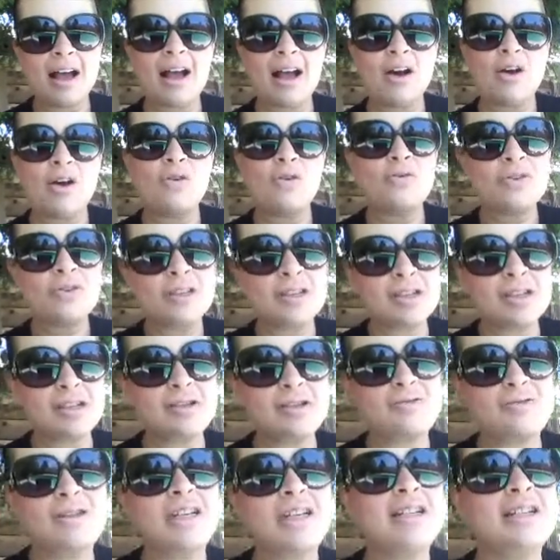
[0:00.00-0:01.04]
over the
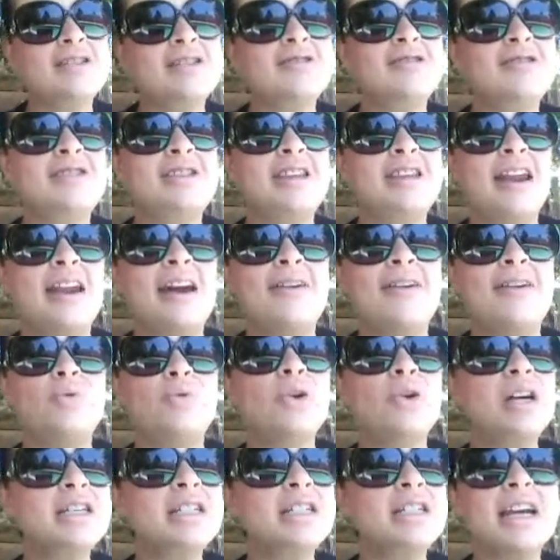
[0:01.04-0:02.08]
2 years that I've
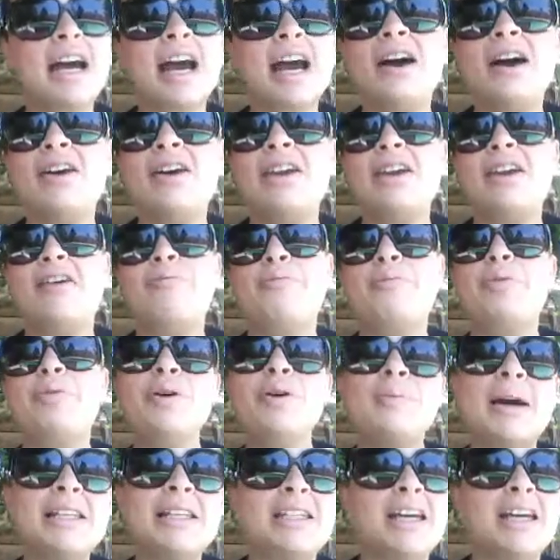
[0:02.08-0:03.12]
worked out and I've put
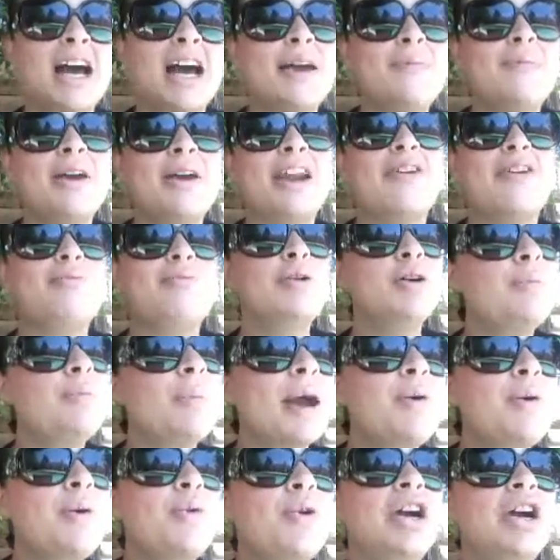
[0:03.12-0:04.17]
my time in, I've put my
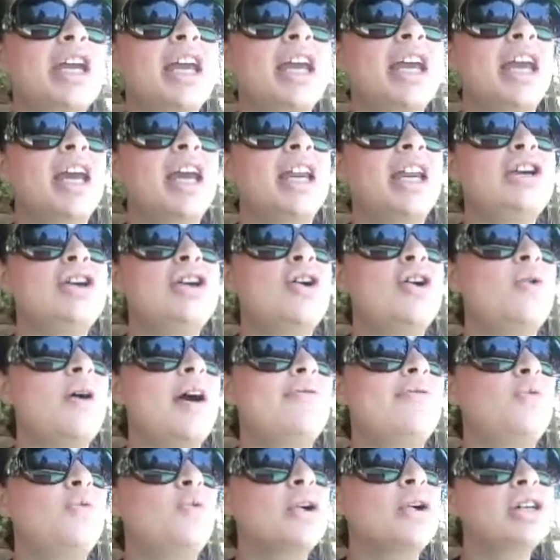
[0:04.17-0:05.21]
work in,
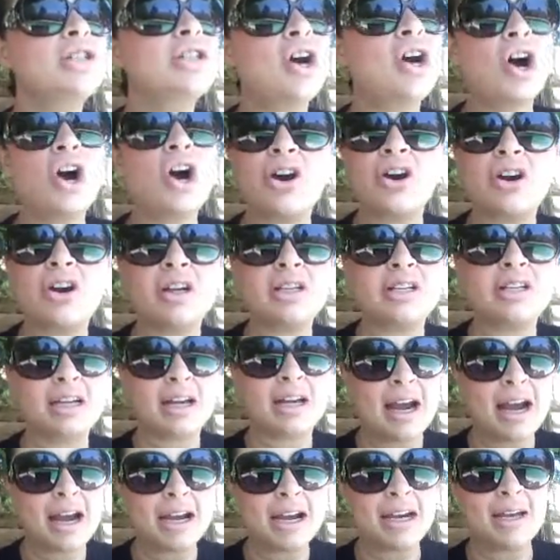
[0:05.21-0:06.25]
I've worked hard to
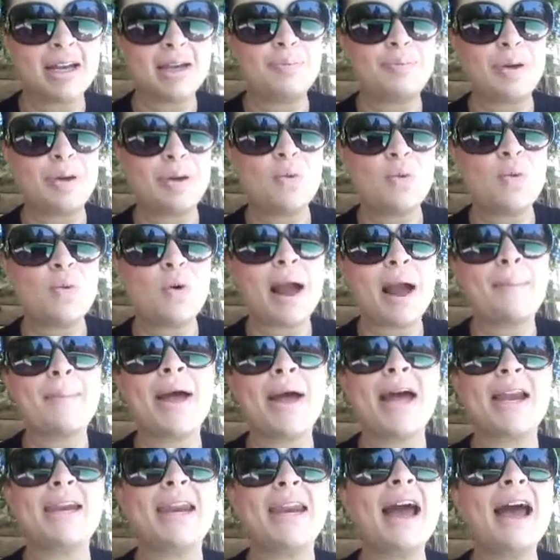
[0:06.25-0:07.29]
kind of be where I'm
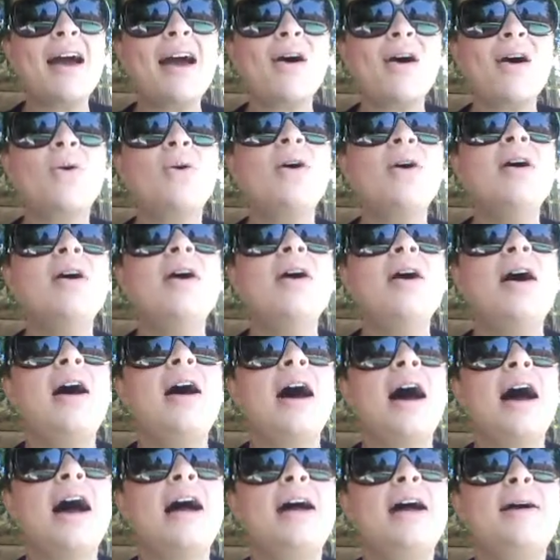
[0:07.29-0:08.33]
at now.
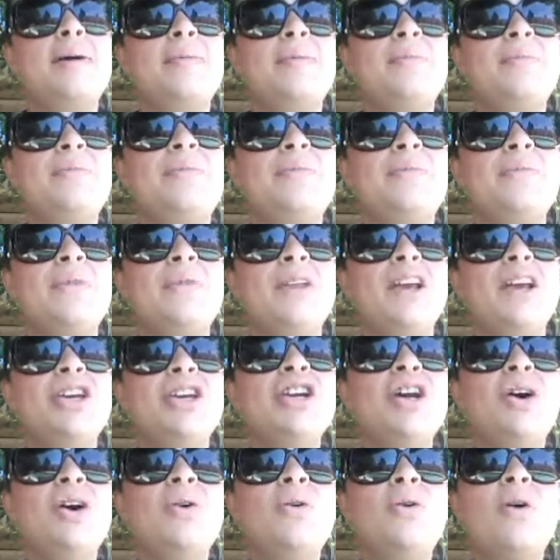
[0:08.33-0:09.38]
I
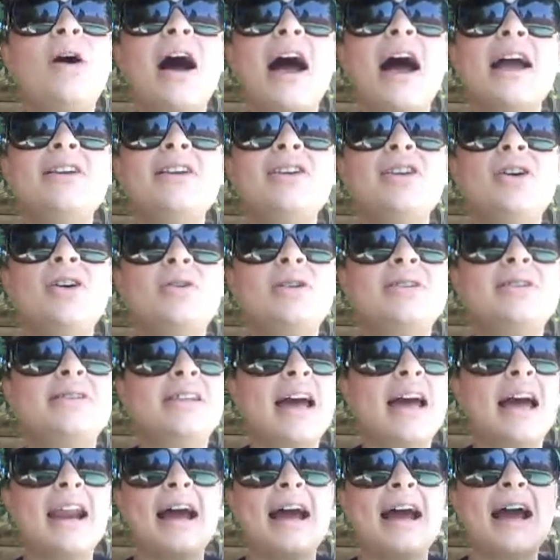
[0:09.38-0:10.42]
noticed
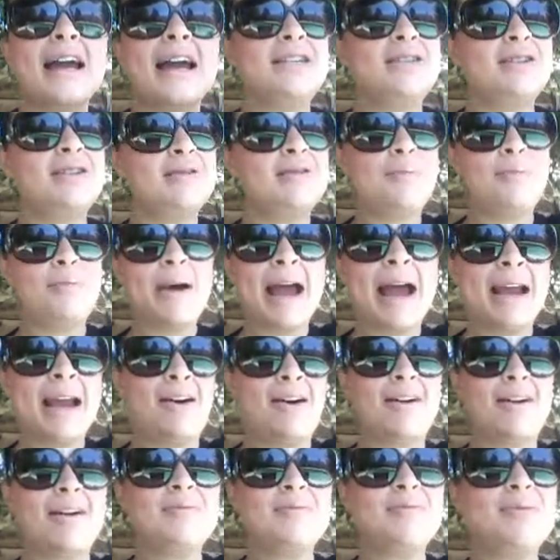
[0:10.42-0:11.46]
that my
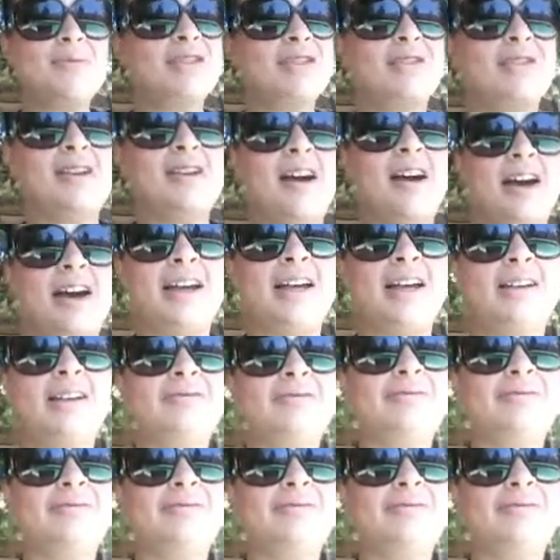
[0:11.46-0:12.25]
arms are not